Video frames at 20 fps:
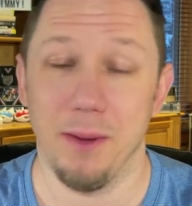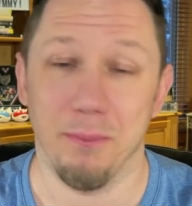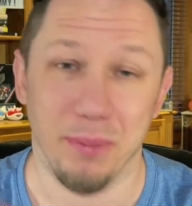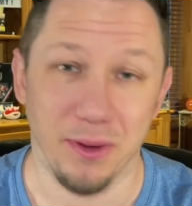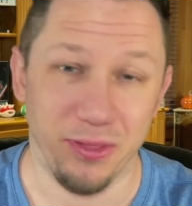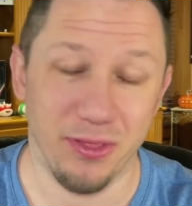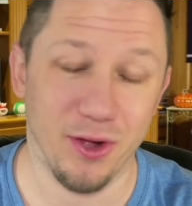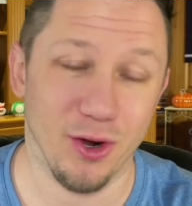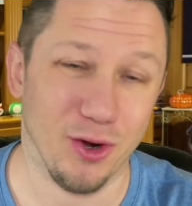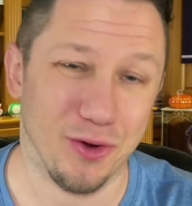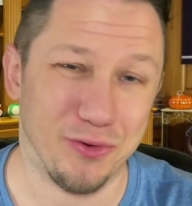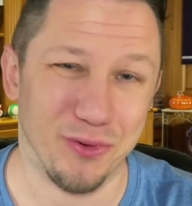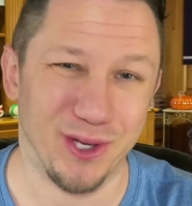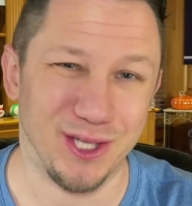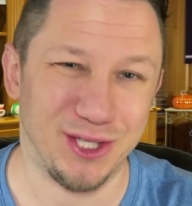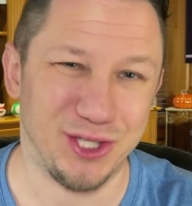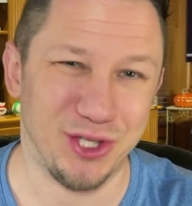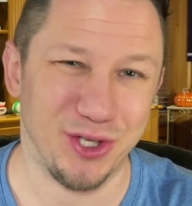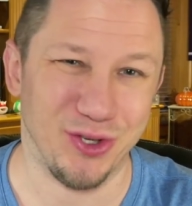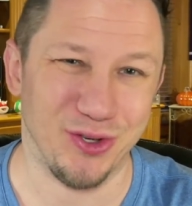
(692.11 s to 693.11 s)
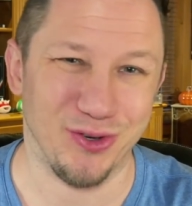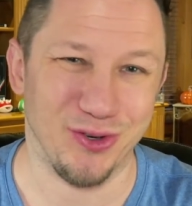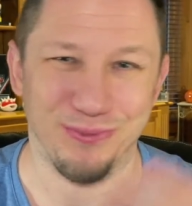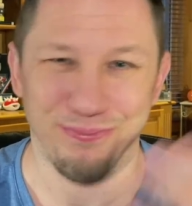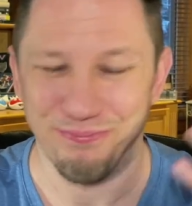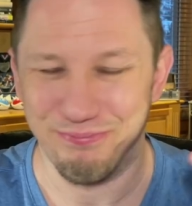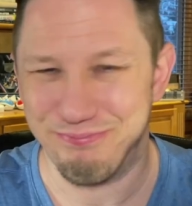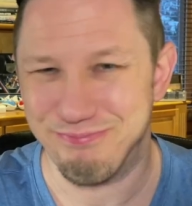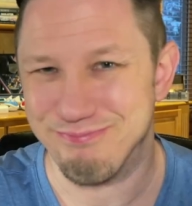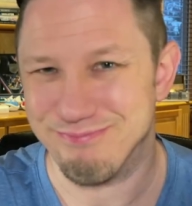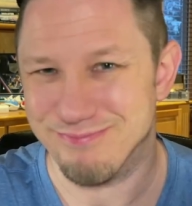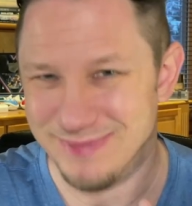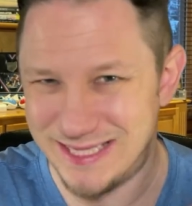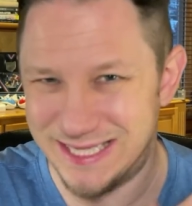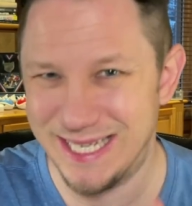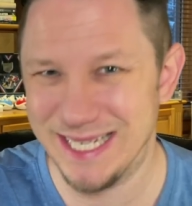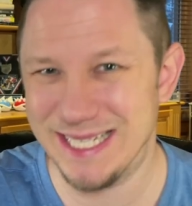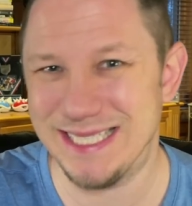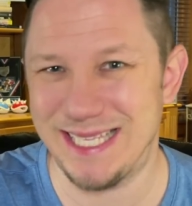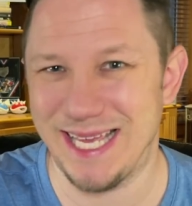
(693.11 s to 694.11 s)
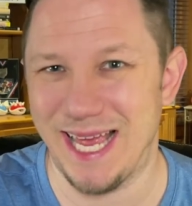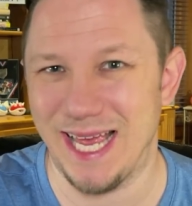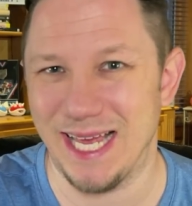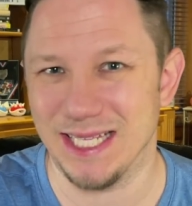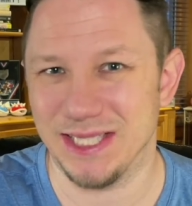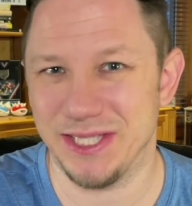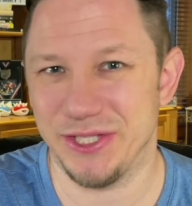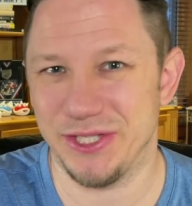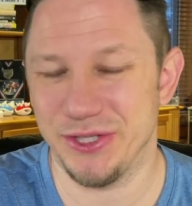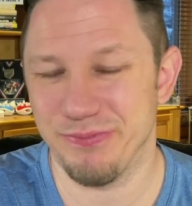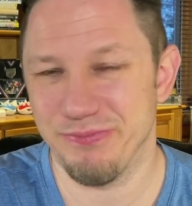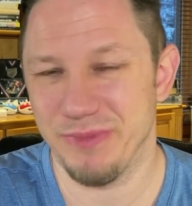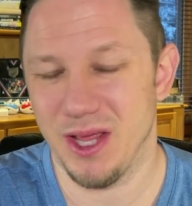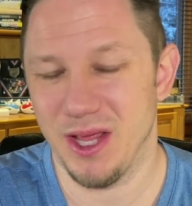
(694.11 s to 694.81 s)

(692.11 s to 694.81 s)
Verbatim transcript: but they're going to dictate